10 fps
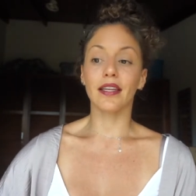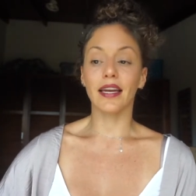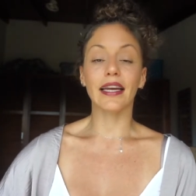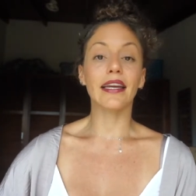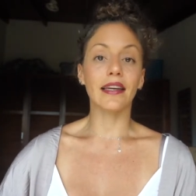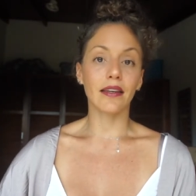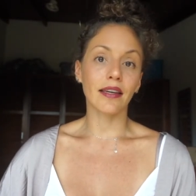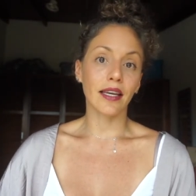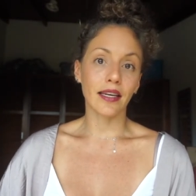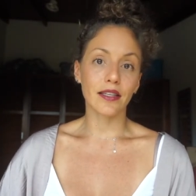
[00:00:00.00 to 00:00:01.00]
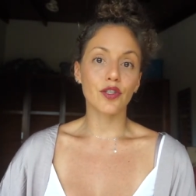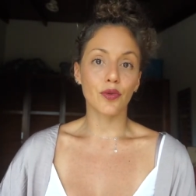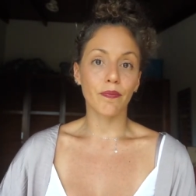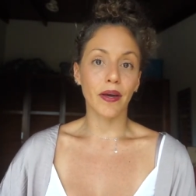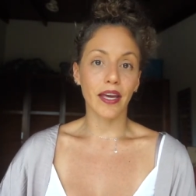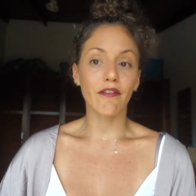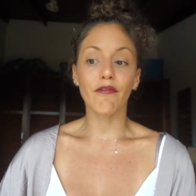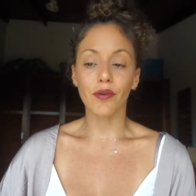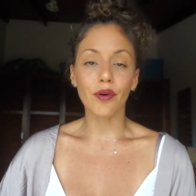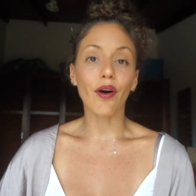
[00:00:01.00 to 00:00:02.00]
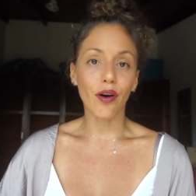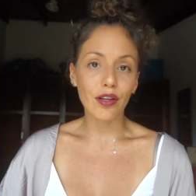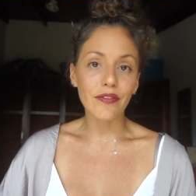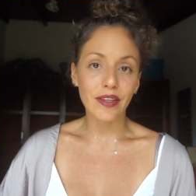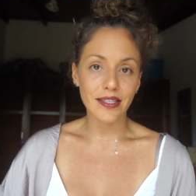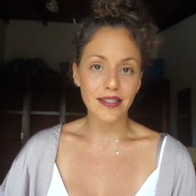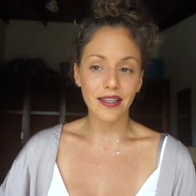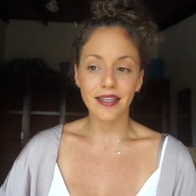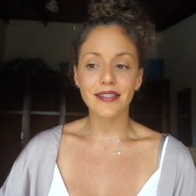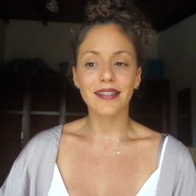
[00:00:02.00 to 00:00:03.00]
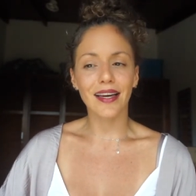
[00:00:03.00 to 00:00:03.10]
that I needed to pay for all of these things